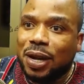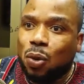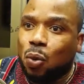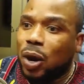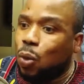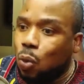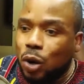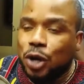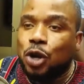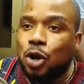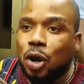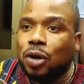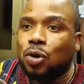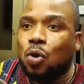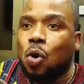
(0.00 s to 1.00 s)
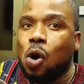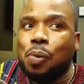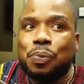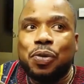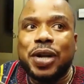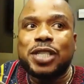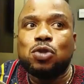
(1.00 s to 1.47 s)
We would not
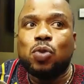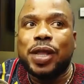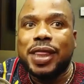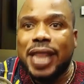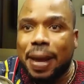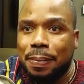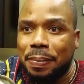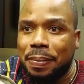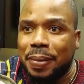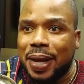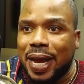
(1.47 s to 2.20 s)
cooperate with them.